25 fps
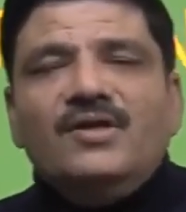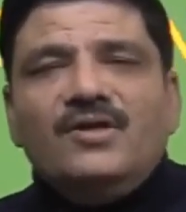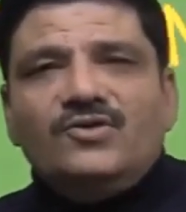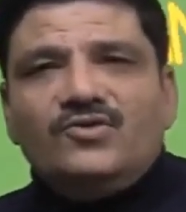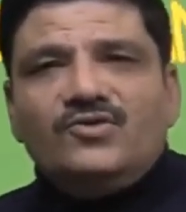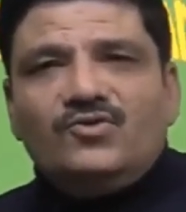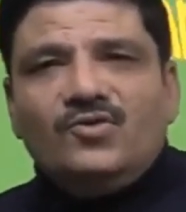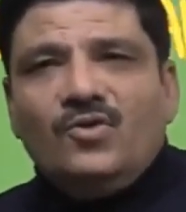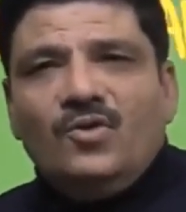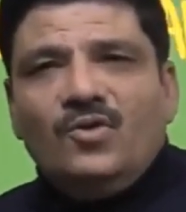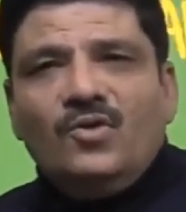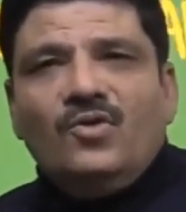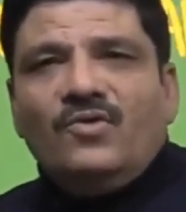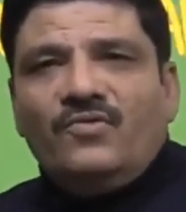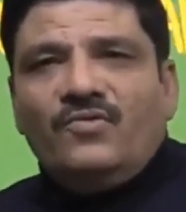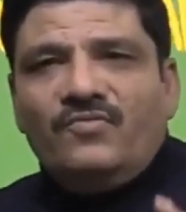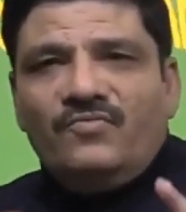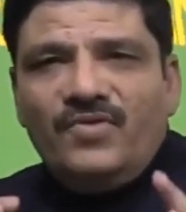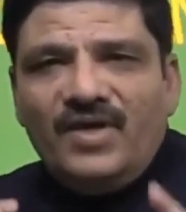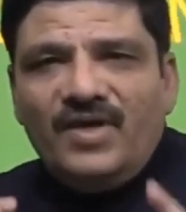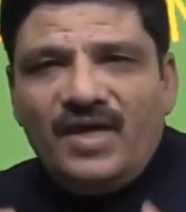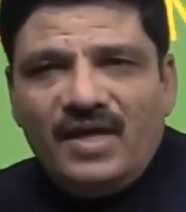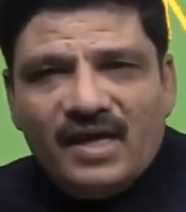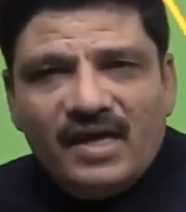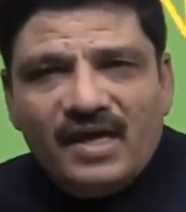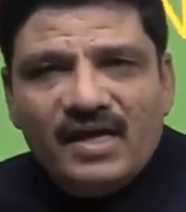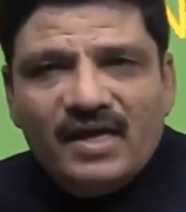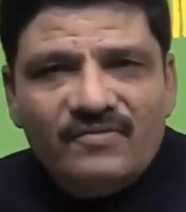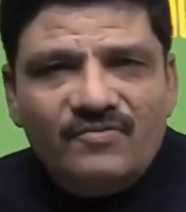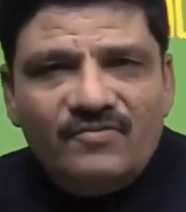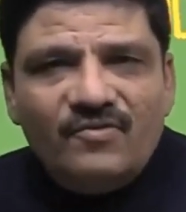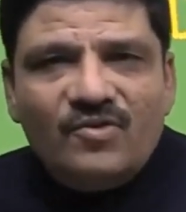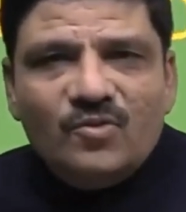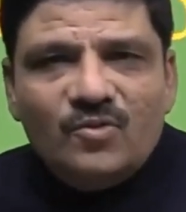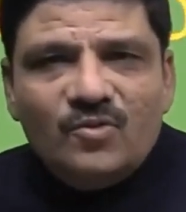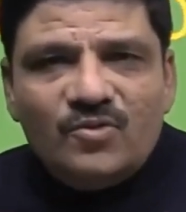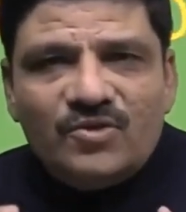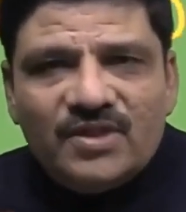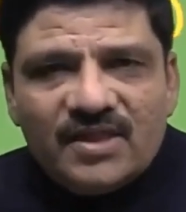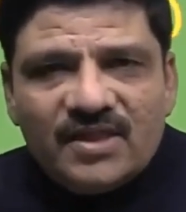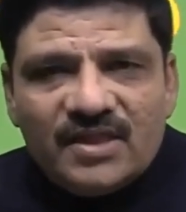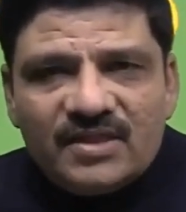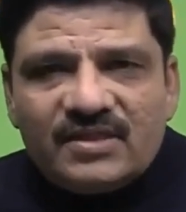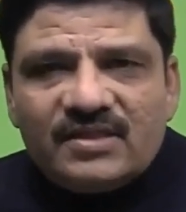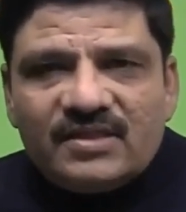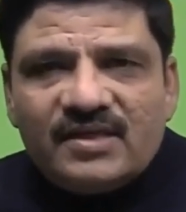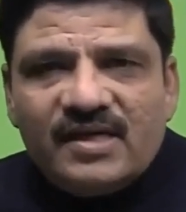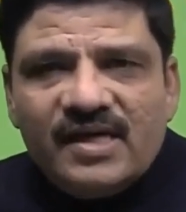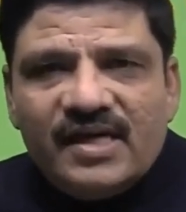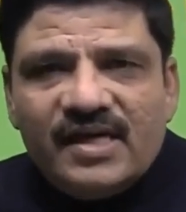So we have to
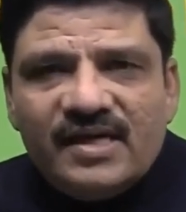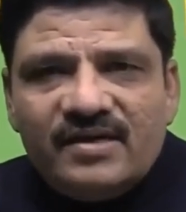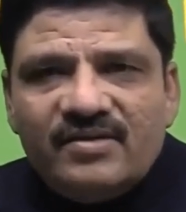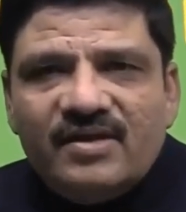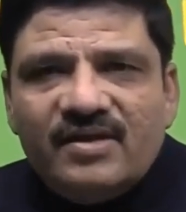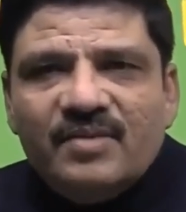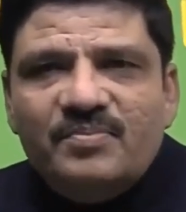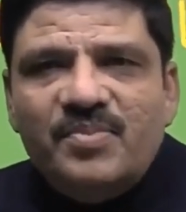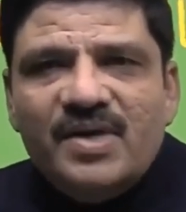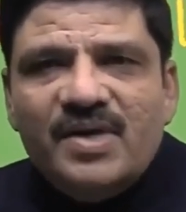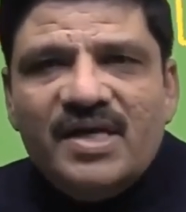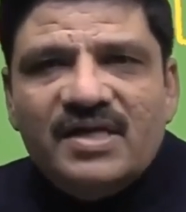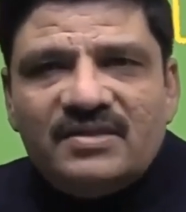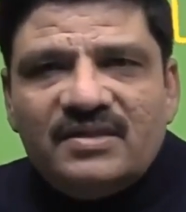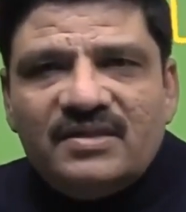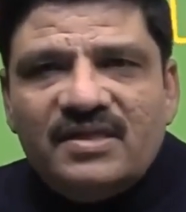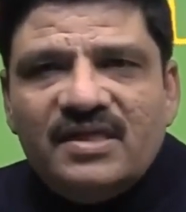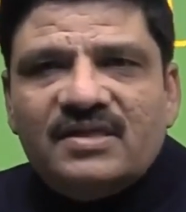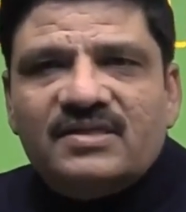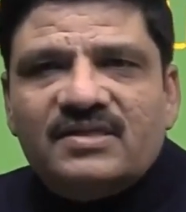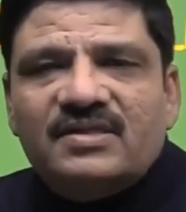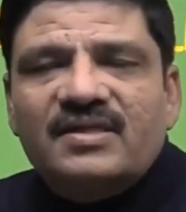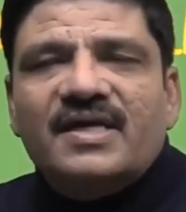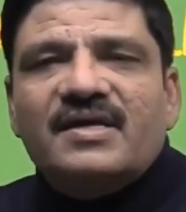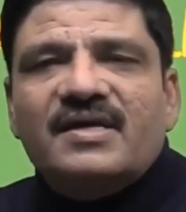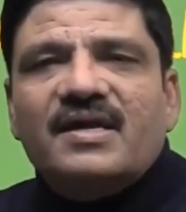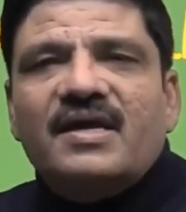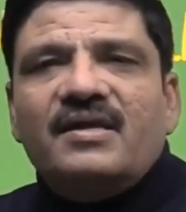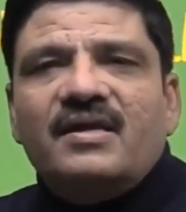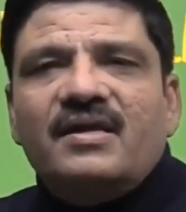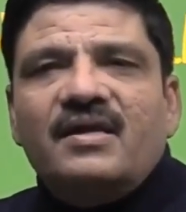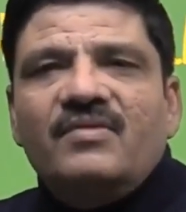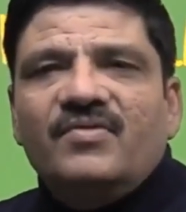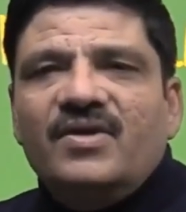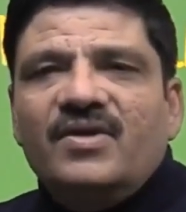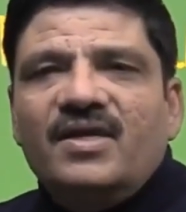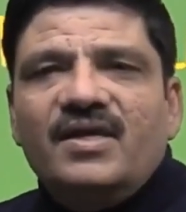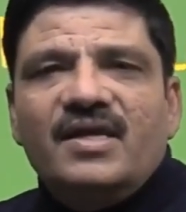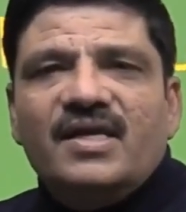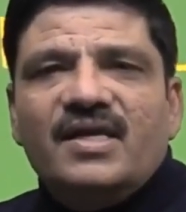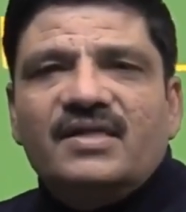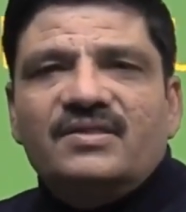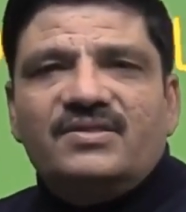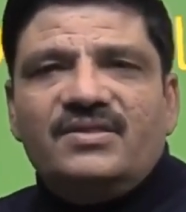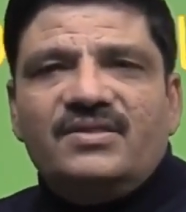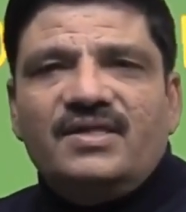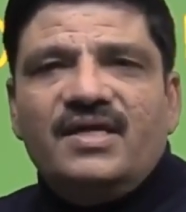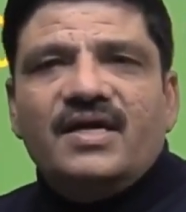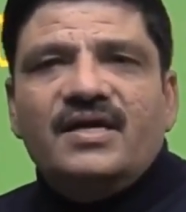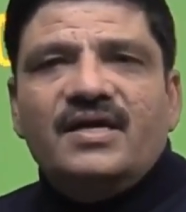just get the basics that are given in
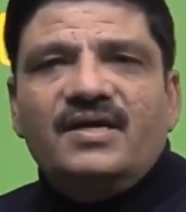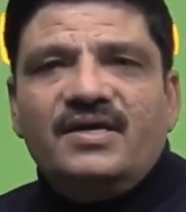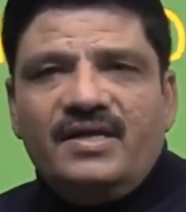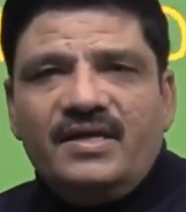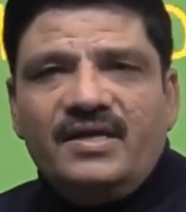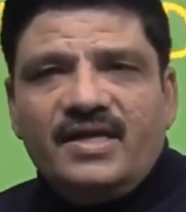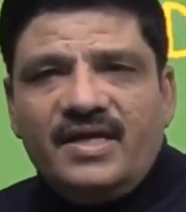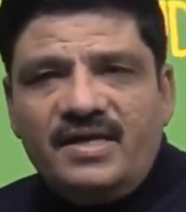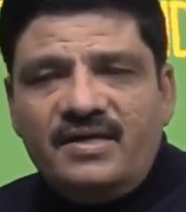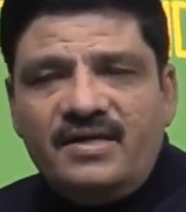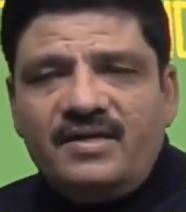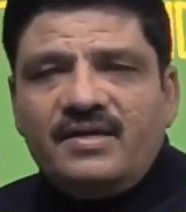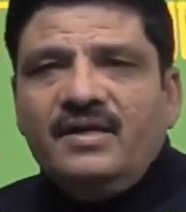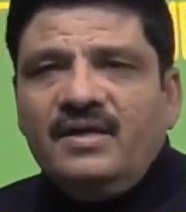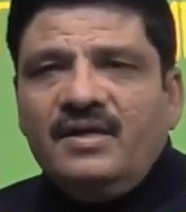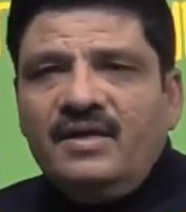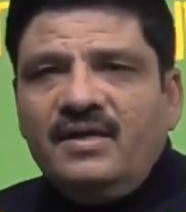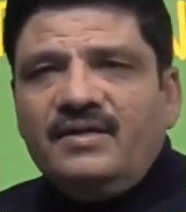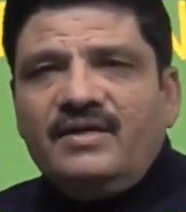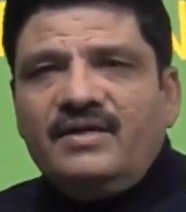NCERT right.